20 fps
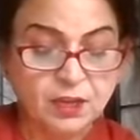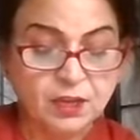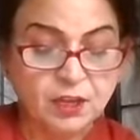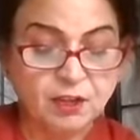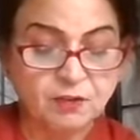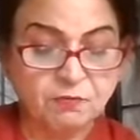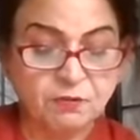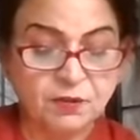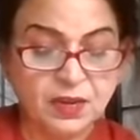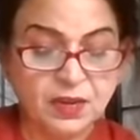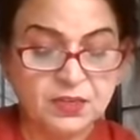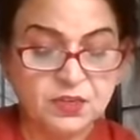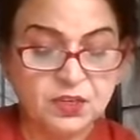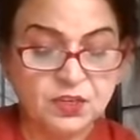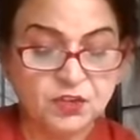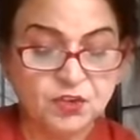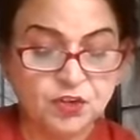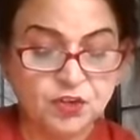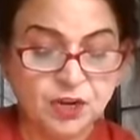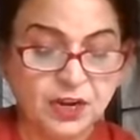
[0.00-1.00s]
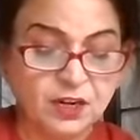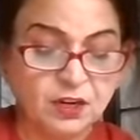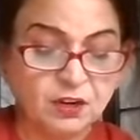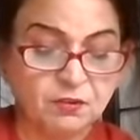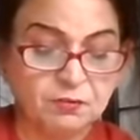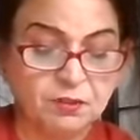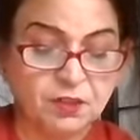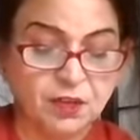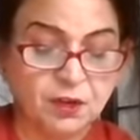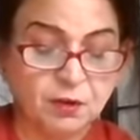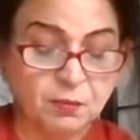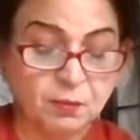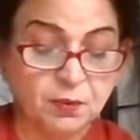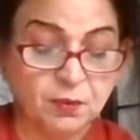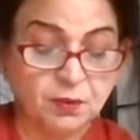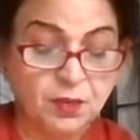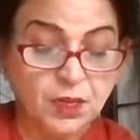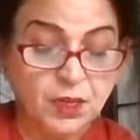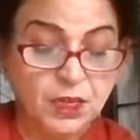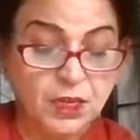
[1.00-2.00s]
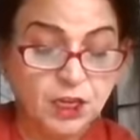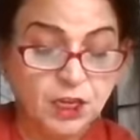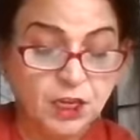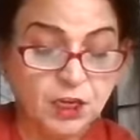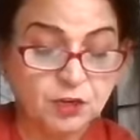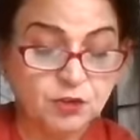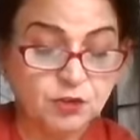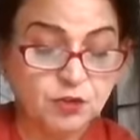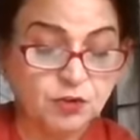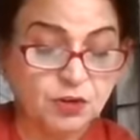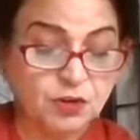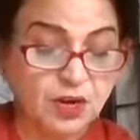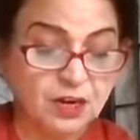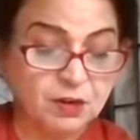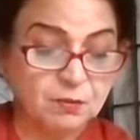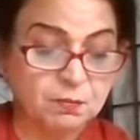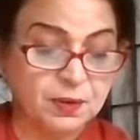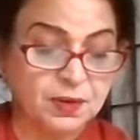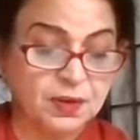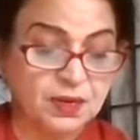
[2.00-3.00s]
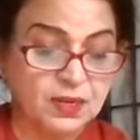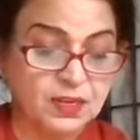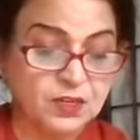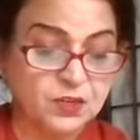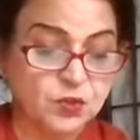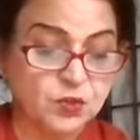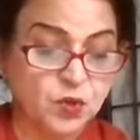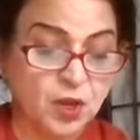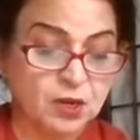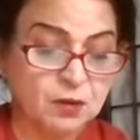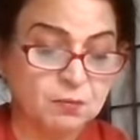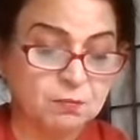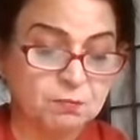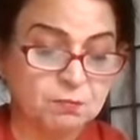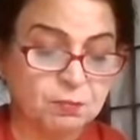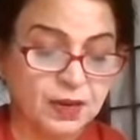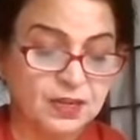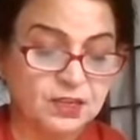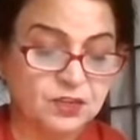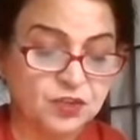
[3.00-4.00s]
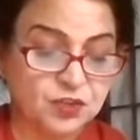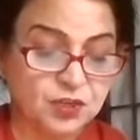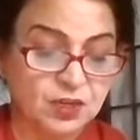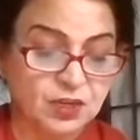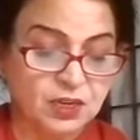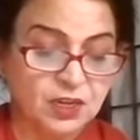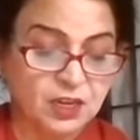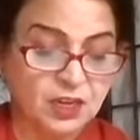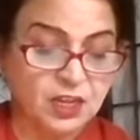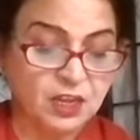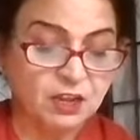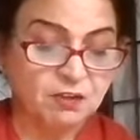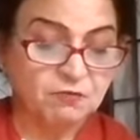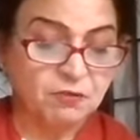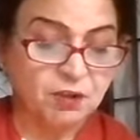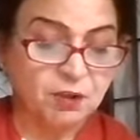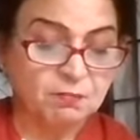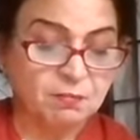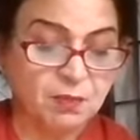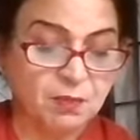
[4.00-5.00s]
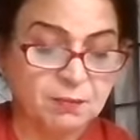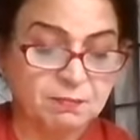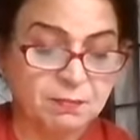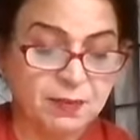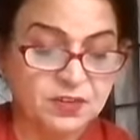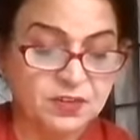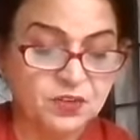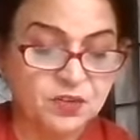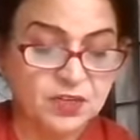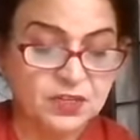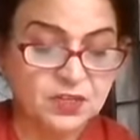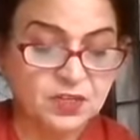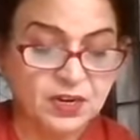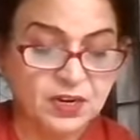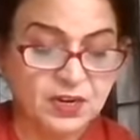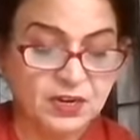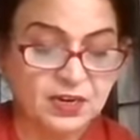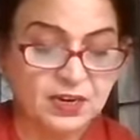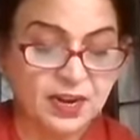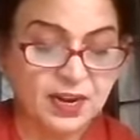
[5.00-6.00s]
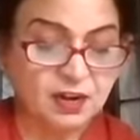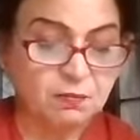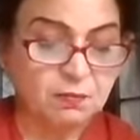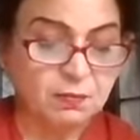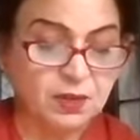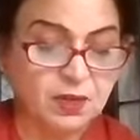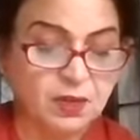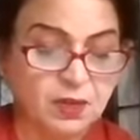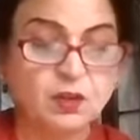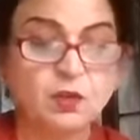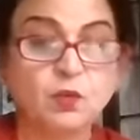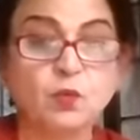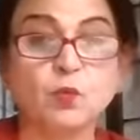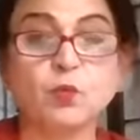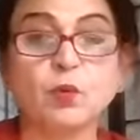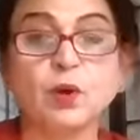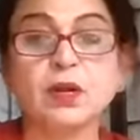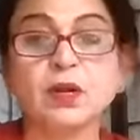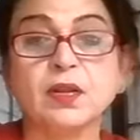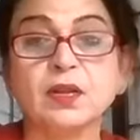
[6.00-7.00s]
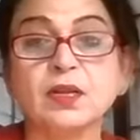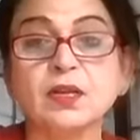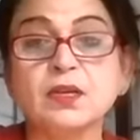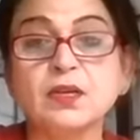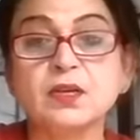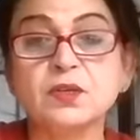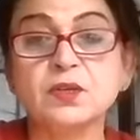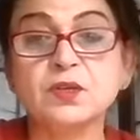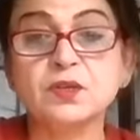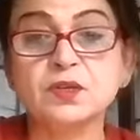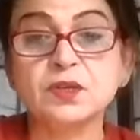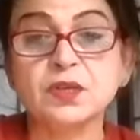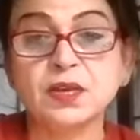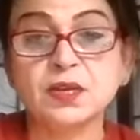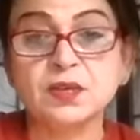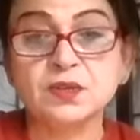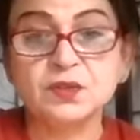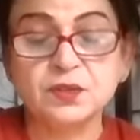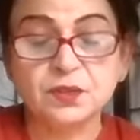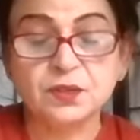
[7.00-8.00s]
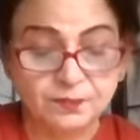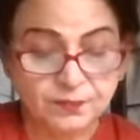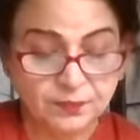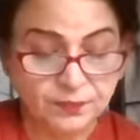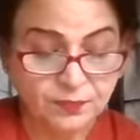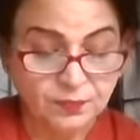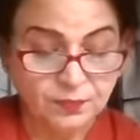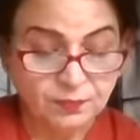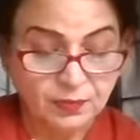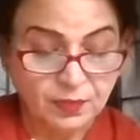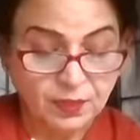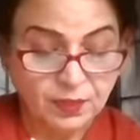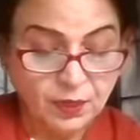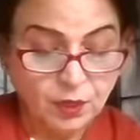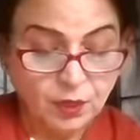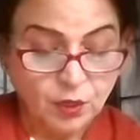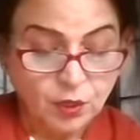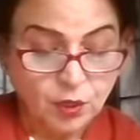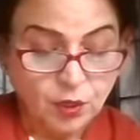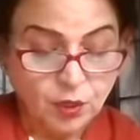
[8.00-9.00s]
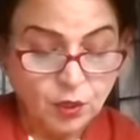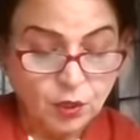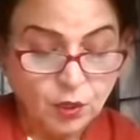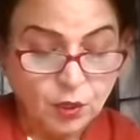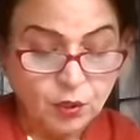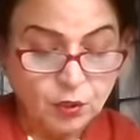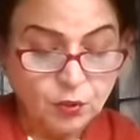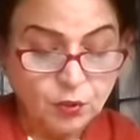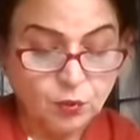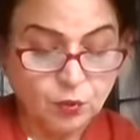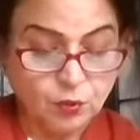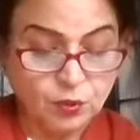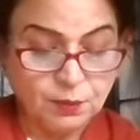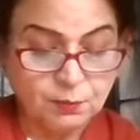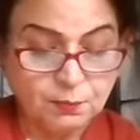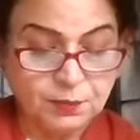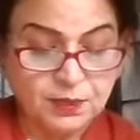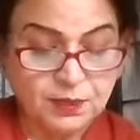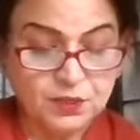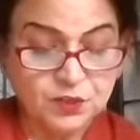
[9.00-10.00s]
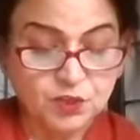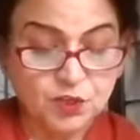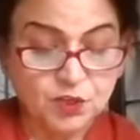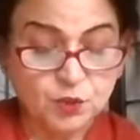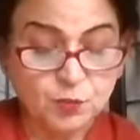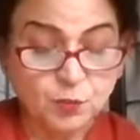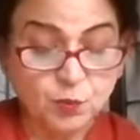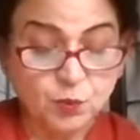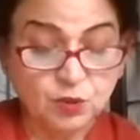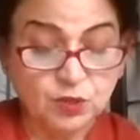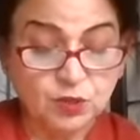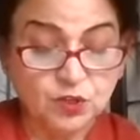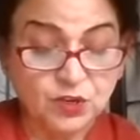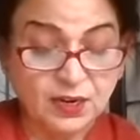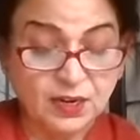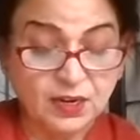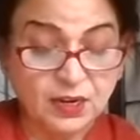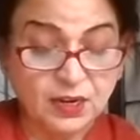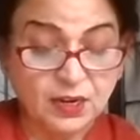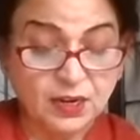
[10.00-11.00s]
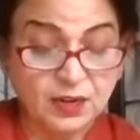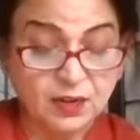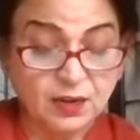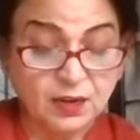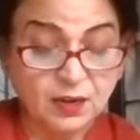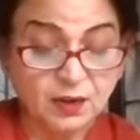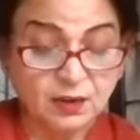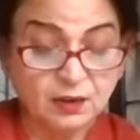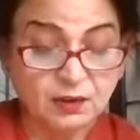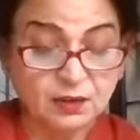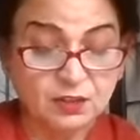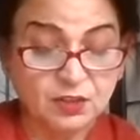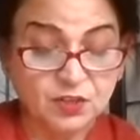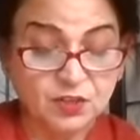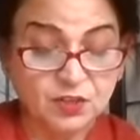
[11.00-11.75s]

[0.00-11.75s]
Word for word: If he has a shred of dharma, he should not break his solemn pledge. Give him my message and tell me what he says. Though the prince spoke gently, Angad